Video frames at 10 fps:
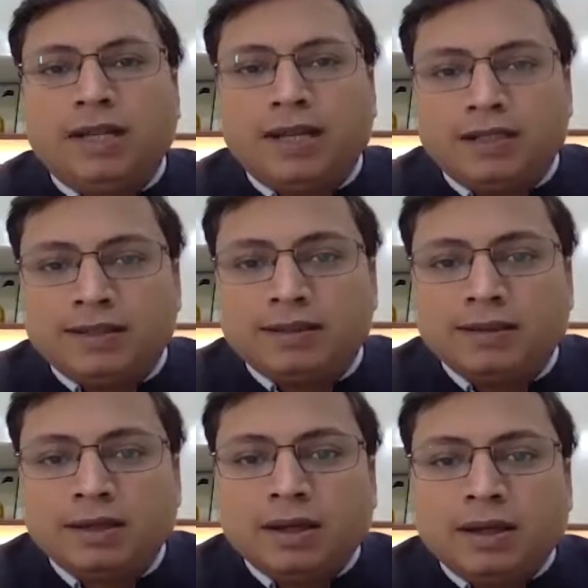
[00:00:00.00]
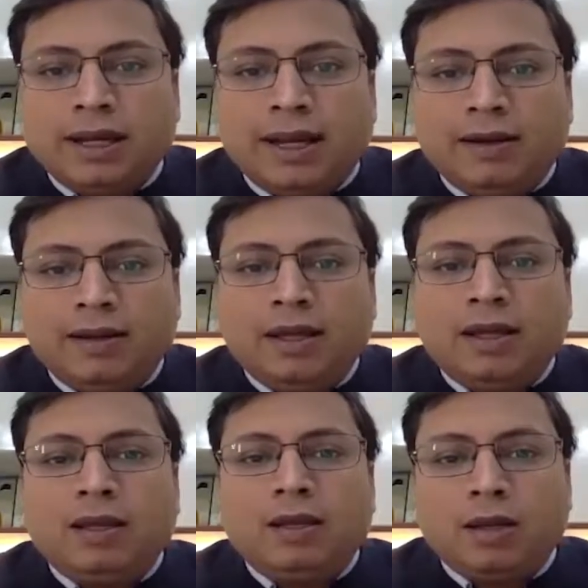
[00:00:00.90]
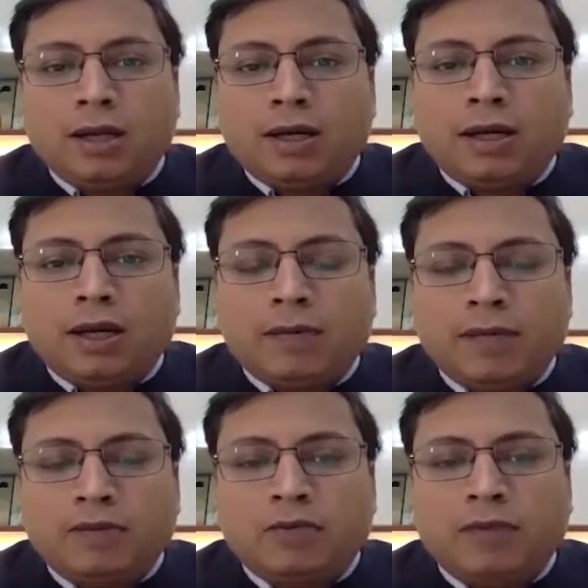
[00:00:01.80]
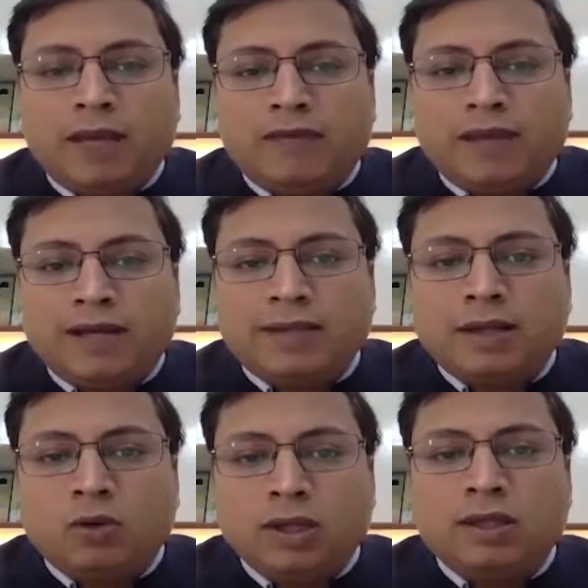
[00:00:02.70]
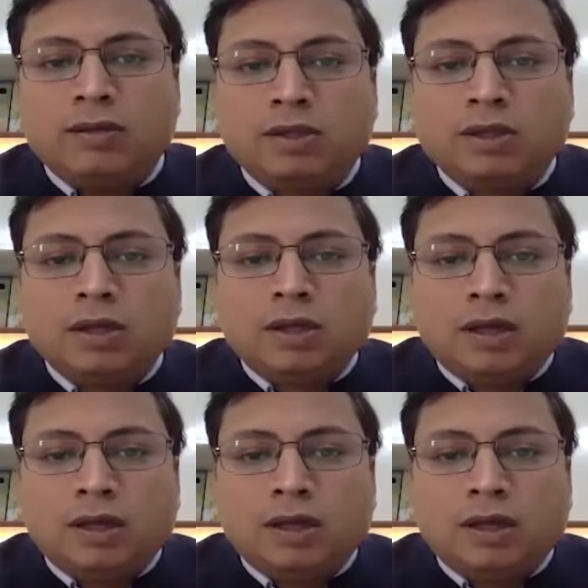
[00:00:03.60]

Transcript: intelligence, and they are based on various algorithms